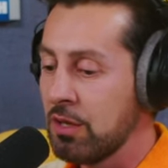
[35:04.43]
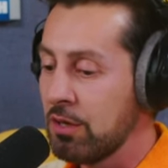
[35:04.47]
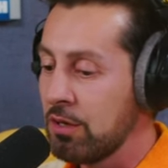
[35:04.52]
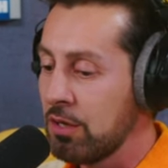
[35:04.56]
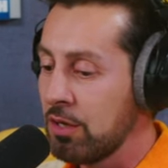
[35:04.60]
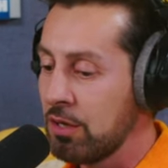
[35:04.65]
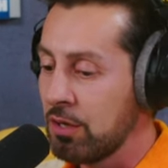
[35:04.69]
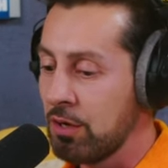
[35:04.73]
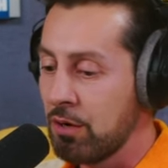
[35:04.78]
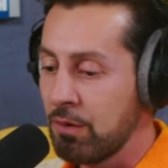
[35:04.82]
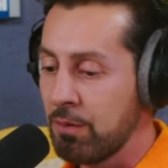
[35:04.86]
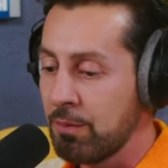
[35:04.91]

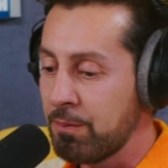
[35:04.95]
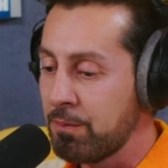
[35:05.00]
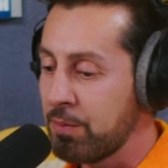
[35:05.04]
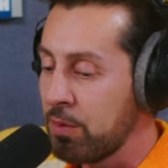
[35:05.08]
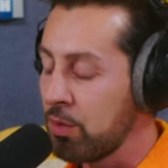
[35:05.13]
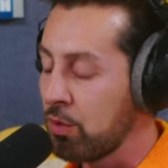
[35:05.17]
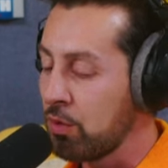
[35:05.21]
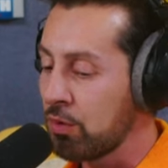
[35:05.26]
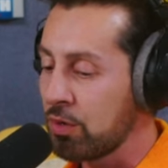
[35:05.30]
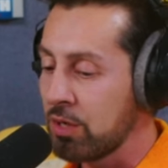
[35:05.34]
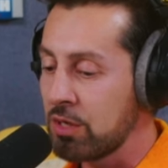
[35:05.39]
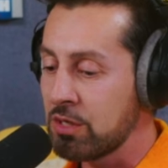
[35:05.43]
you know,
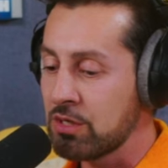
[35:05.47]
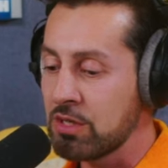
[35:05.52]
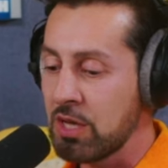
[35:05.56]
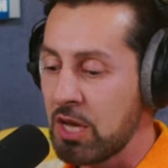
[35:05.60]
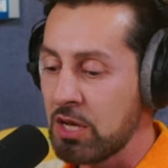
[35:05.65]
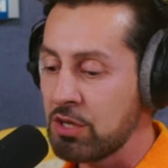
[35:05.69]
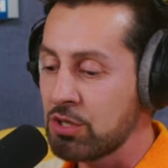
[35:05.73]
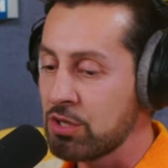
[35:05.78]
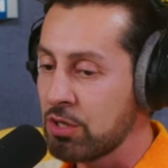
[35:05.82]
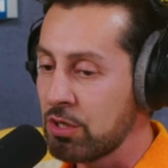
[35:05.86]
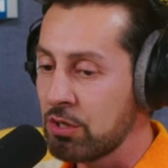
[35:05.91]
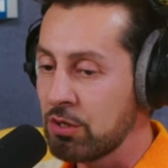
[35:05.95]
pure
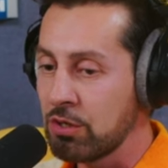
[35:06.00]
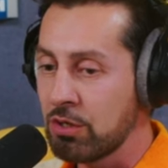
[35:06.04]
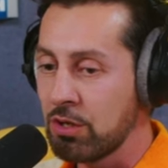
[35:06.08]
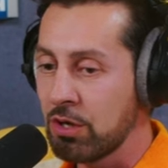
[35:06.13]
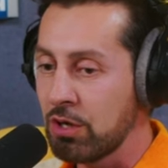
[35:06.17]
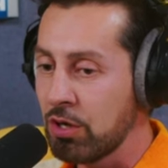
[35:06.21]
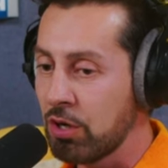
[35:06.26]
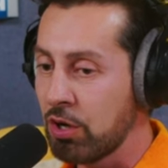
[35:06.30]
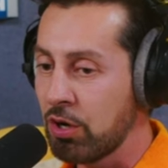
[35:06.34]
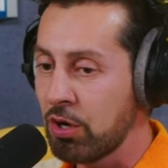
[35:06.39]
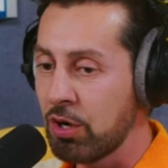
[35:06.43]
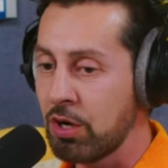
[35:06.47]
intention,
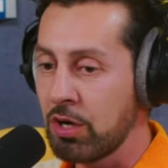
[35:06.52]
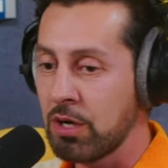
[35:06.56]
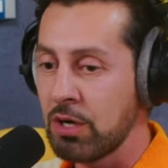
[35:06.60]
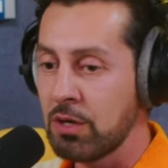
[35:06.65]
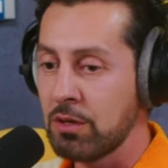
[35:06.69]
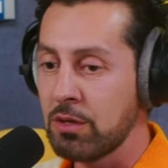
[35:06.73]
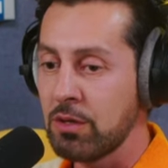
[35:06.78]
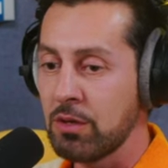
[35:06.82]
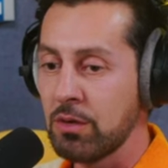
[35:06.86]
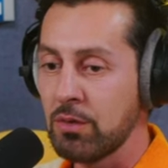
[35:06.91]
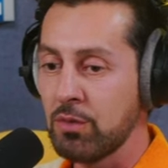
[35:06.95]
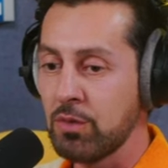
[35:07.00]
good hearted
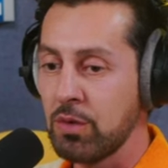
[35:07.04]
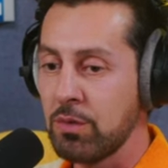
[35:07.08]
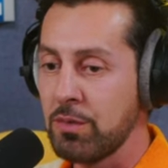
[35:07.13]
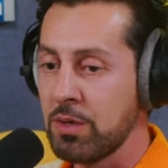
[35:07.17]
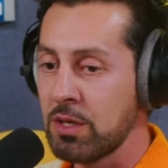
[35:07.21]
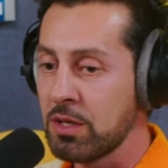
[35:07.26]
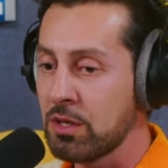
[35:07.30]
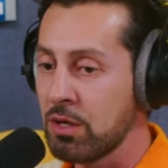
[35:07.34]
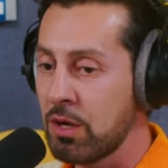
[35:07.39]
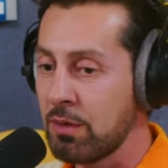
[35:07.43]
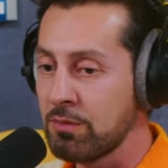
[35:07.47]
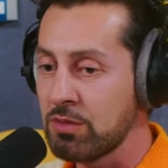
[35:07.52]
woman
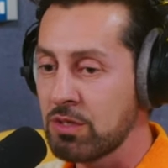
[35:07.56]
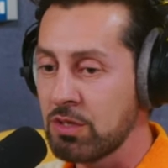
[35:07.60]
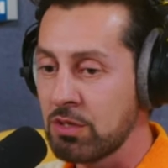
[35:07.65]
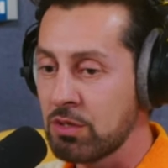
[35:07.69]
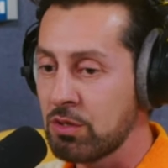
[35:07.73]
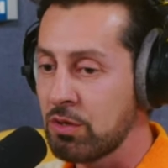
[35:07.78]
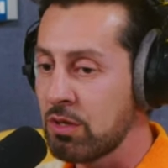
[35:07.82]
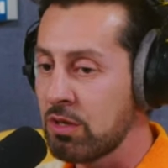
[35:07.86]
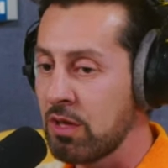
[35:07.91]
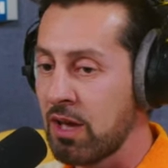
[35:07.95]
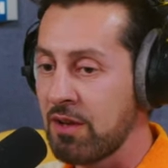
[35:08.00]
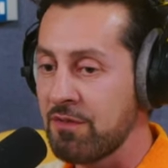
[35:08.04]
comes
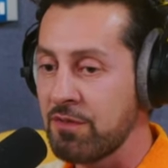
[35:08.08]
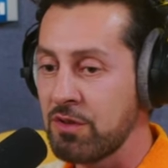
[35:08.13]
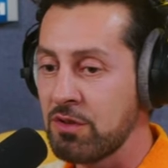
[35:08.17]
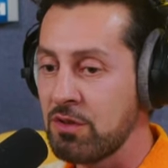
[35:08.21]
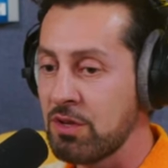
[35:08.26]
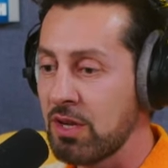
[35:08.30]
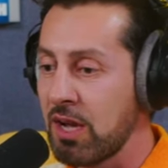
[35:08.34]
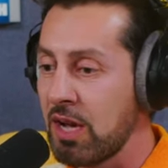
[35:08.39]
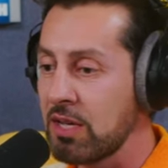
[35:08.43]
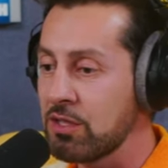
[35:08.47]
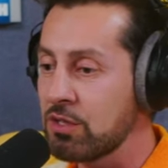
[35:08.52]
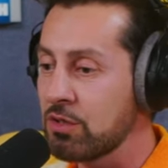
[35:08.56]
into your life and you
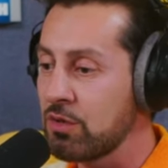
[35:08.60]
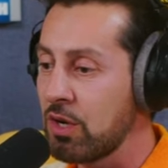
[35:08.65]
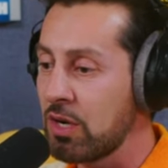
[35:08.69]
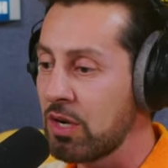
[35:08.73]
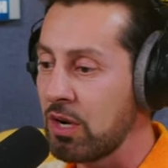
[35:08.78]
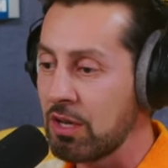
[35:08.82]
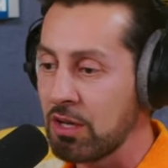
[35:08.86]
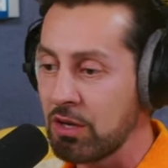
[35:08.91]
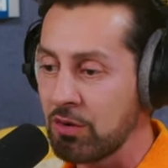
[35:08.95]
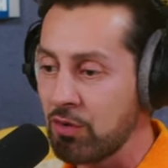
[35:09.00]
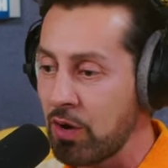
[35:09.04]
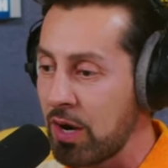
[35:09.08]
guys create
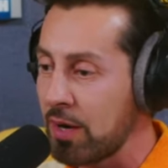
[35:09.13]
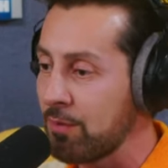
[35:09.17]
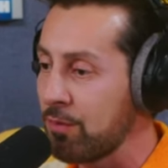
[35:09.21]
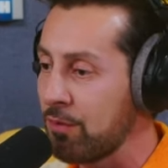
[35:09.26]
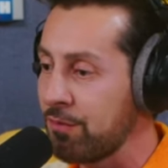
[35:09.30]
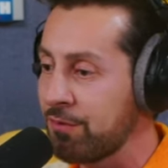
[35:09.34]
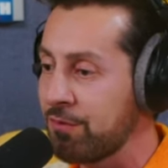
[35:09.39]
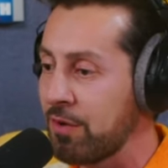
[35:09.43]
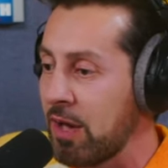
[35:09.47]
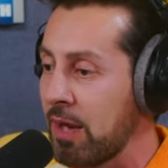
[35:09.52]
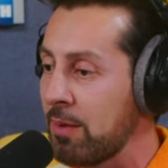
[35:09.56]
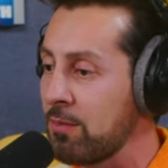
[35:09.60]
an incredible
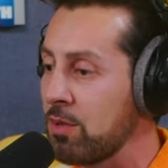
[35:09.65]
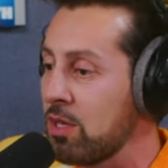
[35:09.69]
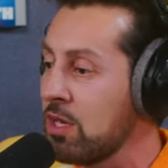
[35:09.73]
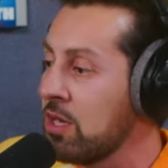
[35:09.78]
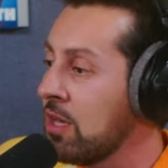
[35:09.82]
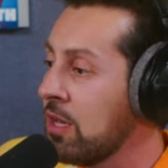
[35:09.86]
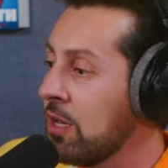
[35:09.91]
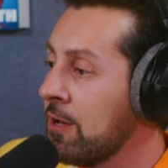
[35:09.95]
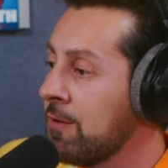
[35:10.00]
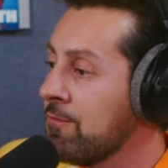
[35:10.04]
family